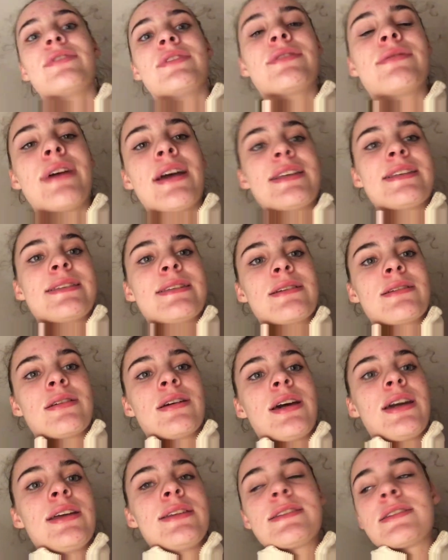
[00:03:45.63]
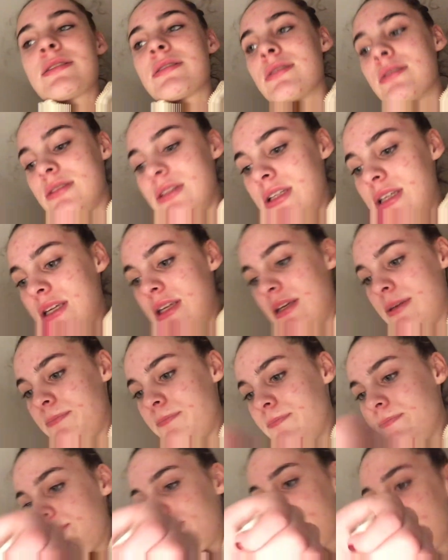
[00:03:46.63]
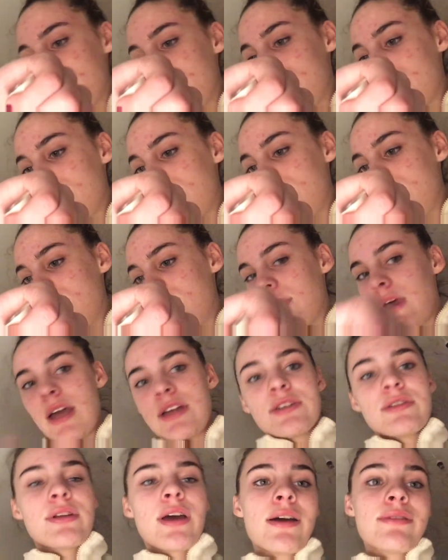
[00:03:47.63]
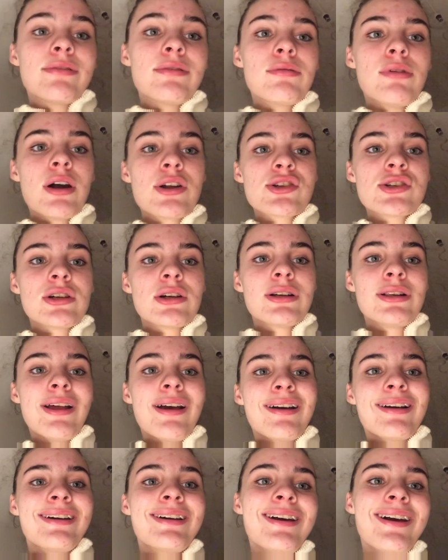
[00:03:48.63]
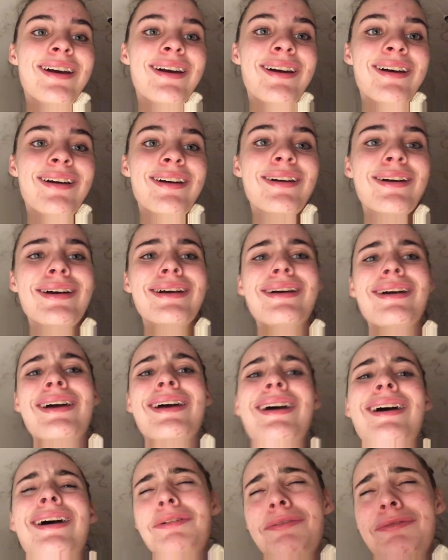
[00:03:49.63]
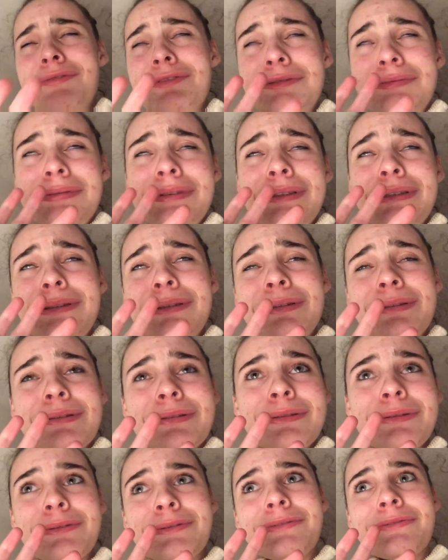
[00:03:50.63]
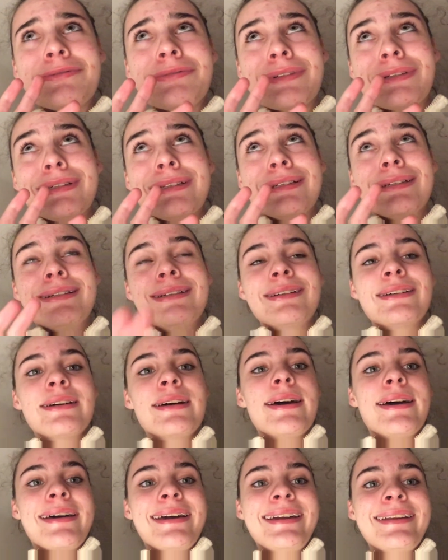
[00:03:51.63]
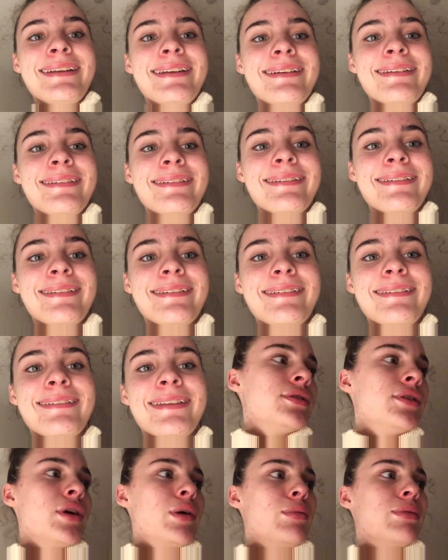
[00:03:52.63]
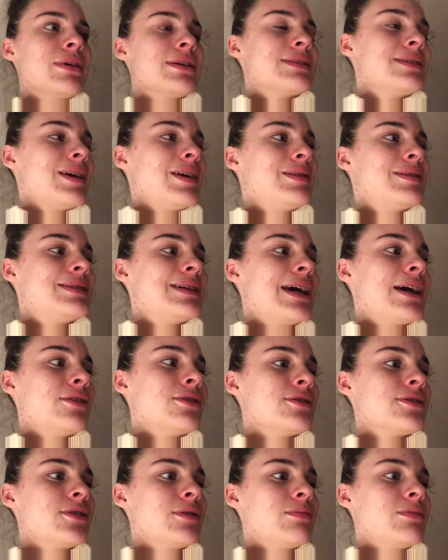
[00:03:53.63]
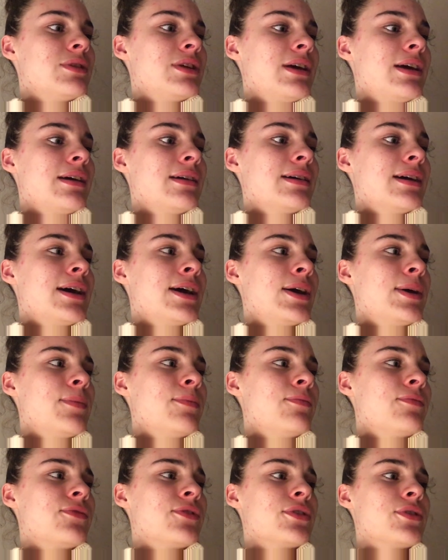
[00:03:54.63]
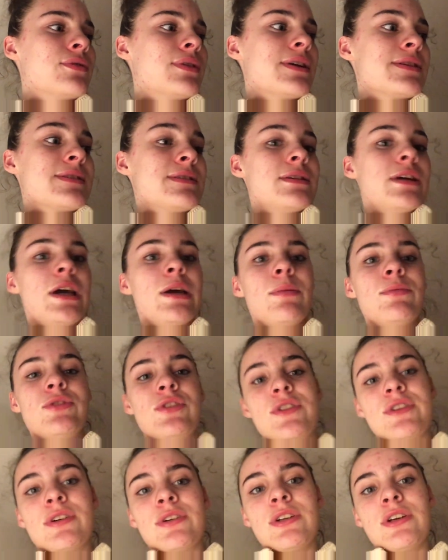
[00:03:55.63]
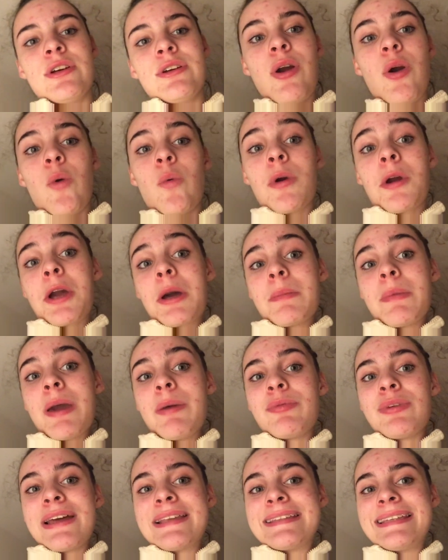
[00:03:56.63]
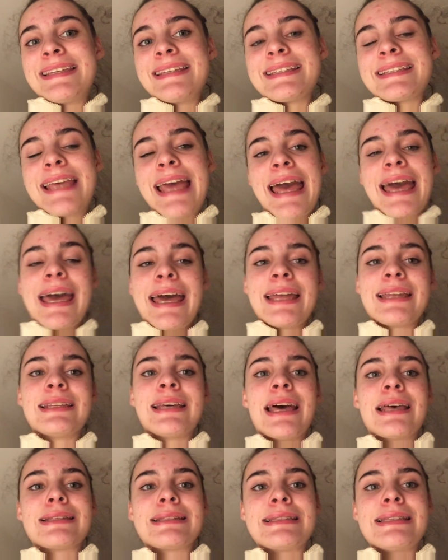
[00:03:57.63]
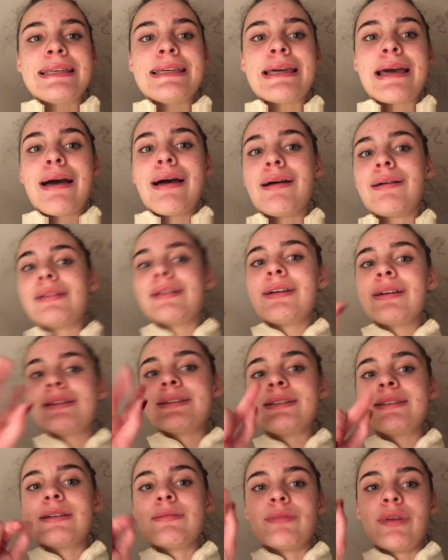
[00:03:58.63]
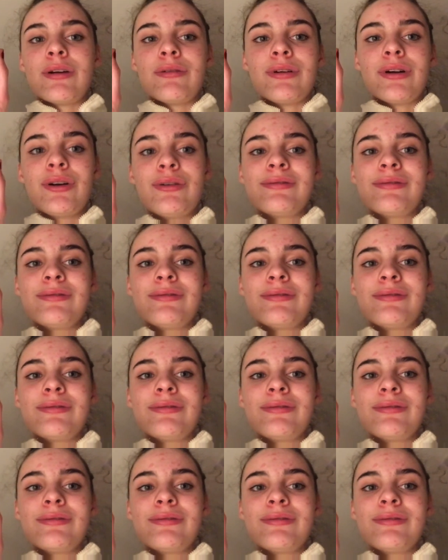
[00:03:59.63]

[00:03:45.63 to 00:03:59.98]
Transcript: for the rest of the night, currently I don't have a watch o'clock. Ruby, you're so funny. I know. No, but it's like 10 or something. For the rest of the night, I'm just gonna work on my present and I'll see y'all tomorrow.